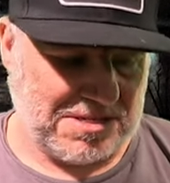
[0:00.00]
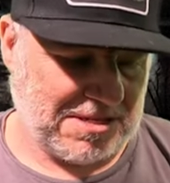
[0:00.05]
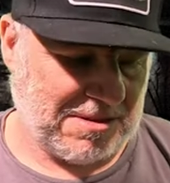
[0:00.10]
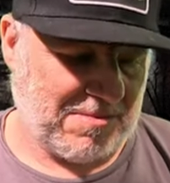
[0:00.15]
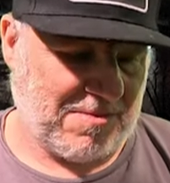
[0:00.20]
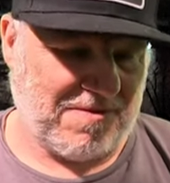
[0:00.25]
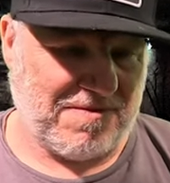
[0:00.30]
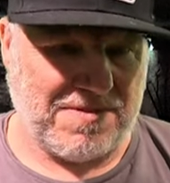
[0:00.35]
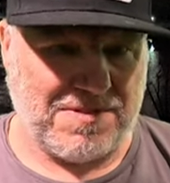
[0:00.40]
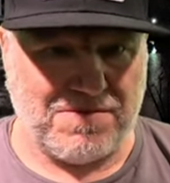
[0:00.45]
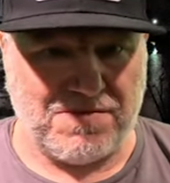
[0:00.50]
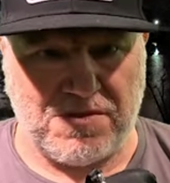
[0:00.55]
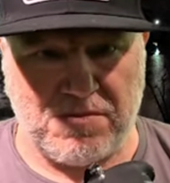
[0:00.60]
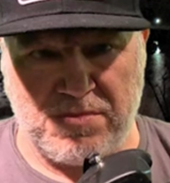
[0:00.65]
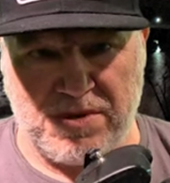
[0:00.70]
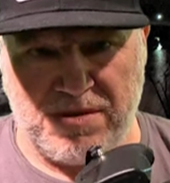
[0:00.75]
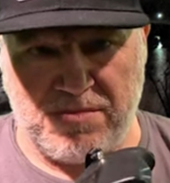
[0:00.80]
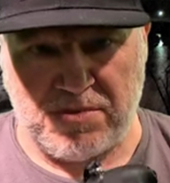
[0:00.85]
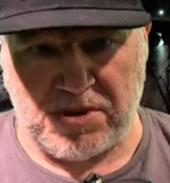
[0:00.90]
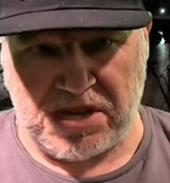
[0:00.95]
Some of it will
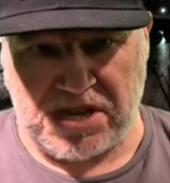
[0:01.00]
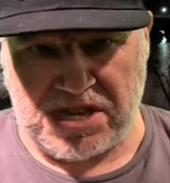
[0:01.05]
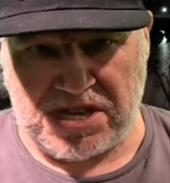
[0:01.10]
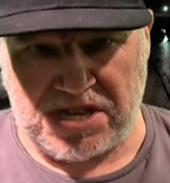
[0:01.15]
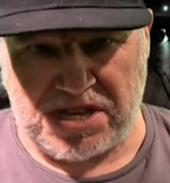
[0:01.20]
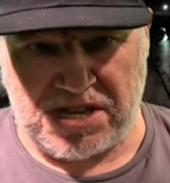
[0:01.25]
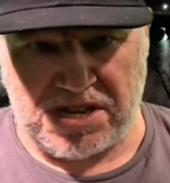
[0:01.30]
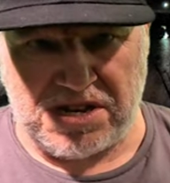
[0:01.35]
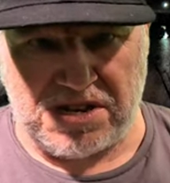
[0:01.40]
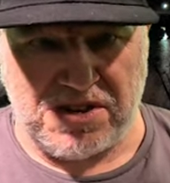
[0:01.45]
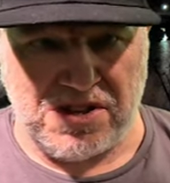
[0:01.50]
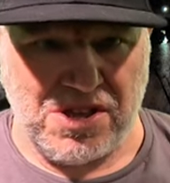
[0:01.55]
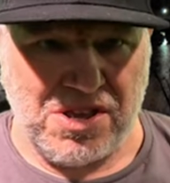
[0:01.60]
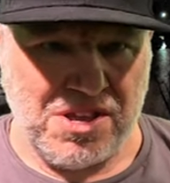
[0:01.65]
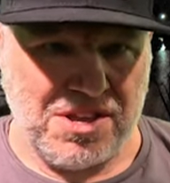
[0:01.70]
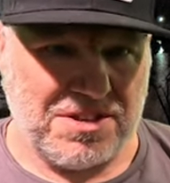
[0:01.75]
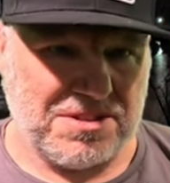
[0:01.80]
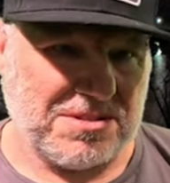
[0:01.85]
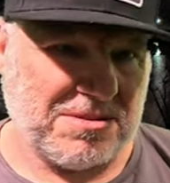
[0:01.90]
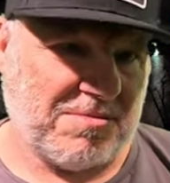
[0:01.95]
be biking,
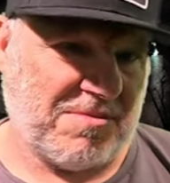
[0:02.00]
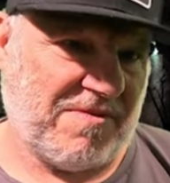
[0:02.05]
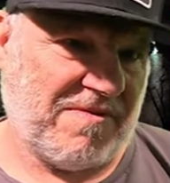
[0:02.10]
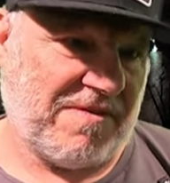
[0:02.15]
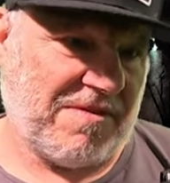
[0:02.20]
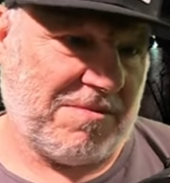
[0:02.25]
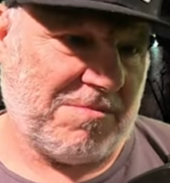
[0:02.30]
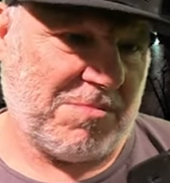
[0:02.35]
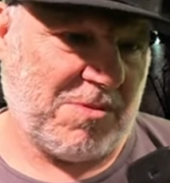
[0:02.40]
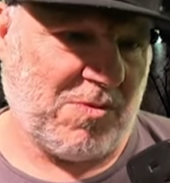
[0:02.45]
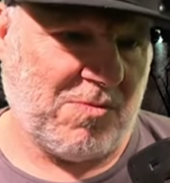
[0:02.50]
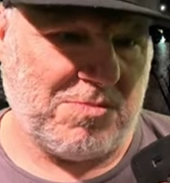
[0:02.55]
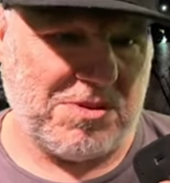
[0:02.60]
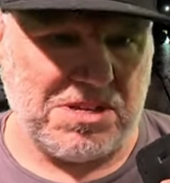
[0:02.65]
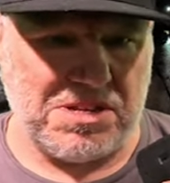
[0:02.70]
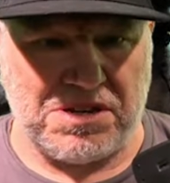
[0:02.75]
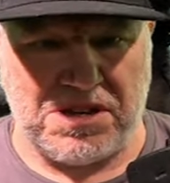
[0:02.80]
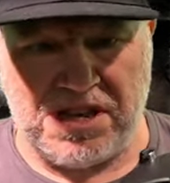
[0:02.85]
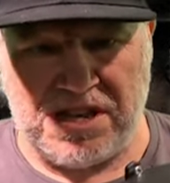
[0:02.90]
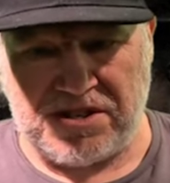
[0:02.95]
some of it will
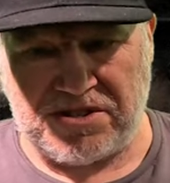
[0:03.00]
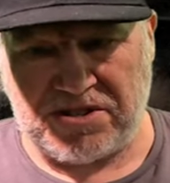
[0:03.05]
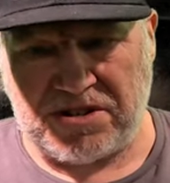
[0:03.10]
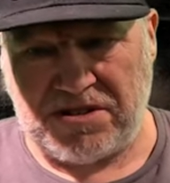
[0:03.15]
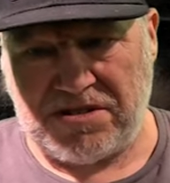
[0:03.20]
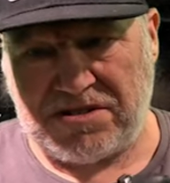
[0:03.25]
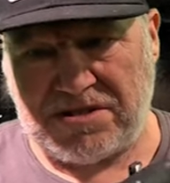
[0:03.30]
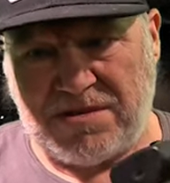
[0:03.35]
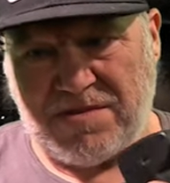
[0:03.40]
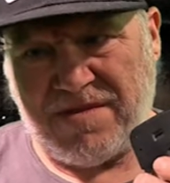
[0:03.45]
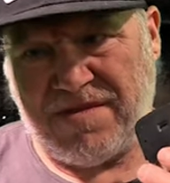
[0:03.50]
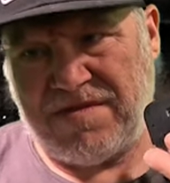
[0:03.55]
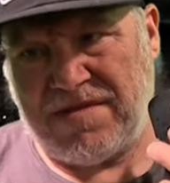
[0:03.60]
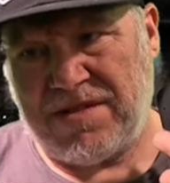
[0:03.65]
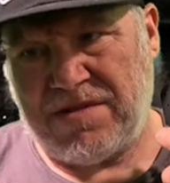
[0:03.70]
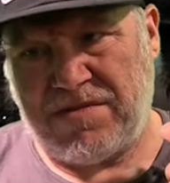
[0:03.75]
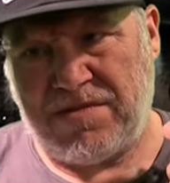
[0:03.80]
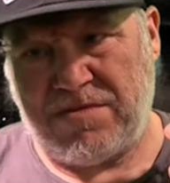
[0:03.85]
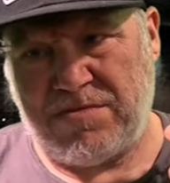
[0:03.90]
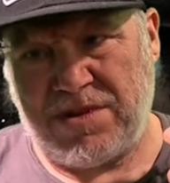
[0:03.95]
be nature, some of
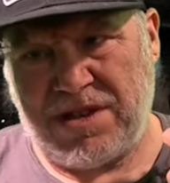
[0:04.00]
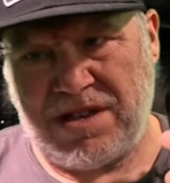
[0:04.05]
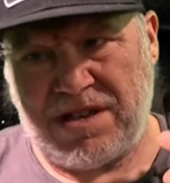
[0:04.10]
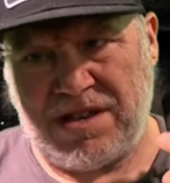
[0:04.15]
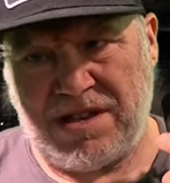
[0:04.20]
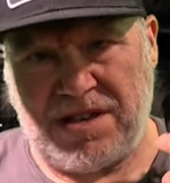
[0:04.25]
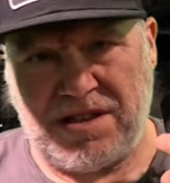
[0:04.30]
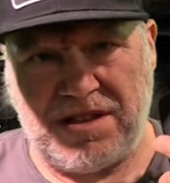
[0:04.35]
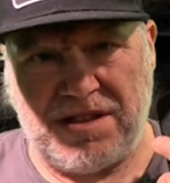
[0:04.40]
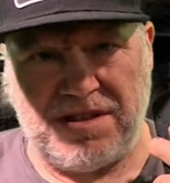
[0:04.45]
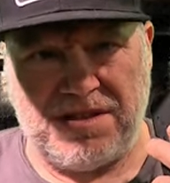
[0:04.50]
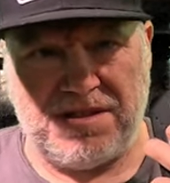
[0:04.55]
it will be